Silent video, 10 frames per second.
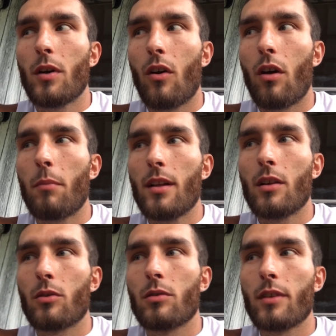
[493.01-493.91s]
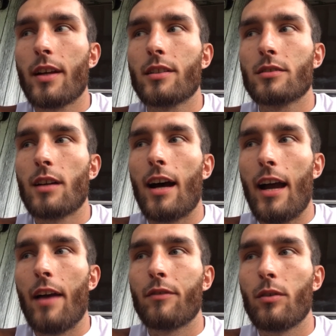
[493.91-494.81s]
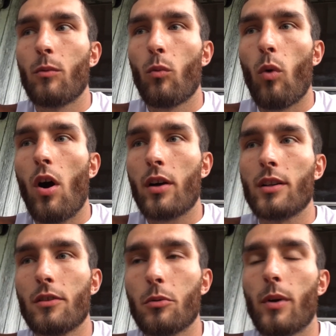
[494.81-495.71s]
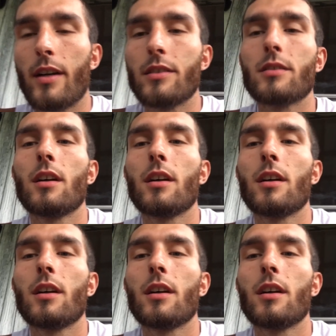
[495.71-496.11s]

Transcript: all my local lakes, I have to walk a little ways.